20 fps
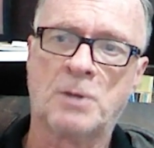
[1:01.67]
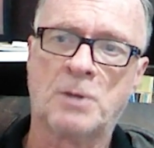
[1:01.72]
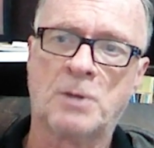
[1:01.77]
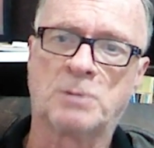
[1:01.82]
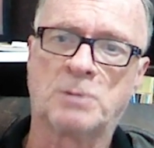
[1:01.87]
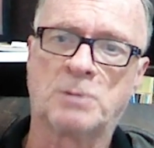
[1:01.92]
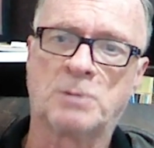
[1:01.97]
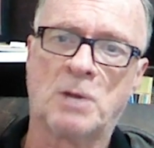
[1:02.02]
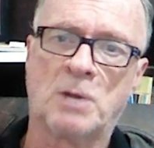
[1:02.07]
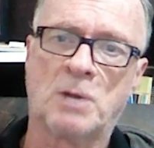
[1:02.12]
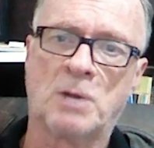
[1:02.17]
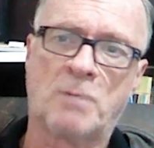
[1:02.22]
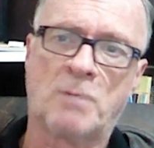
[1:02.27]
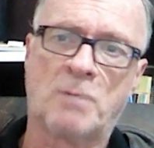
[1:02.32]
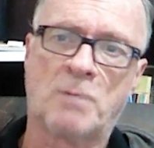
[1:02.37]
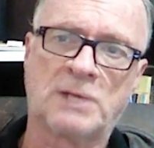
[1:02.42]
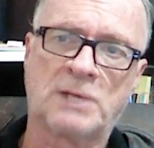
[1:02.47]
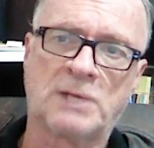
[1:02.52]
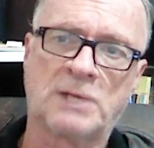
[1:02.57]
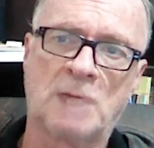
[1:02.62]
below the
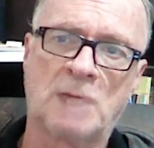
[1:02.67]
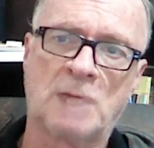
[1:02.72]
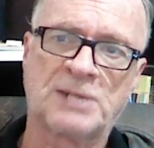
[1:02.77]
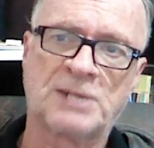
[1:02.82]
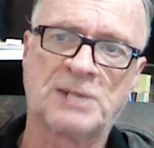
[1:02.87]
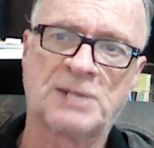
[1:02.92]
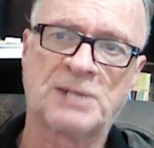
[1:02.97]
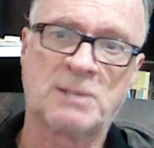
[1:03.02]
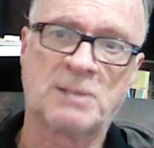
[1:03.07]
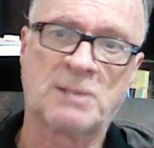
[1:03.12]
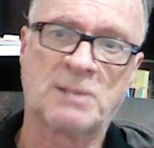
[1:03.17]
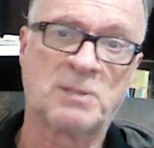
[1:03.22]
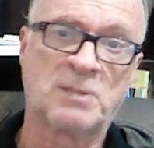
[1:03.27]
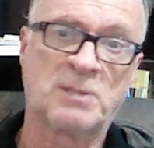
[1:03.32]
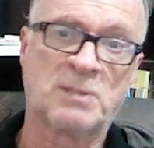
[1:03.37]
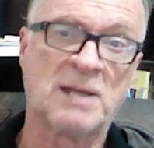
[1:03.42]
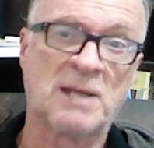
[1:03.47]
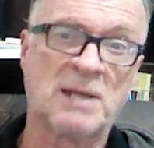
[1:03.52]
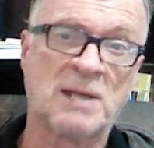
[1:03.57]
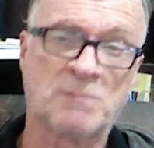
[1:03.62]
poverty line was estimated to be
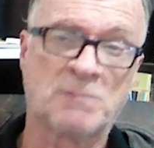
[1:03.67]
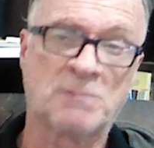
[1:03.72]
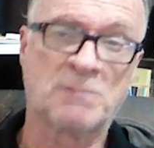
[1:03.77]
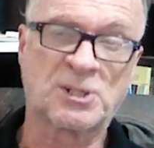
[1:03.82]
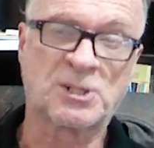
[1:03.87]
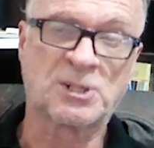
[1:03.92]
as much